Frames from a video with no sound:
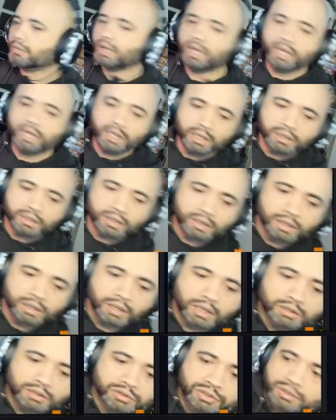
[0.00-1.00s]
And
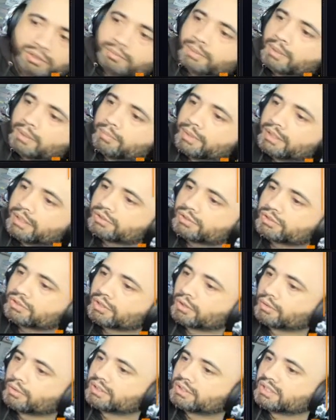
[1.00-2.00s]
I'll zoom in a bit
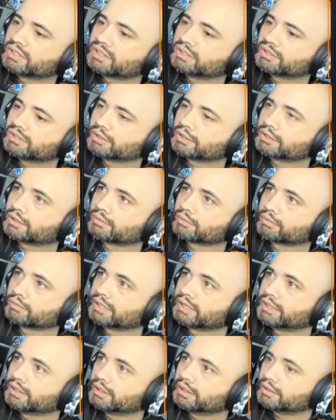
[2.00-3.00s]
so it's easier to
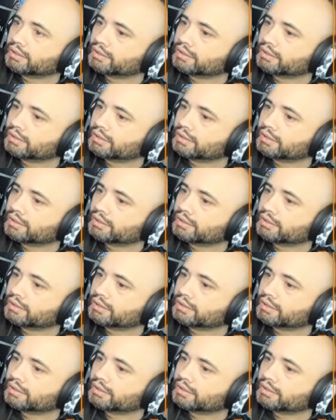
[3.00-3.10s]
read.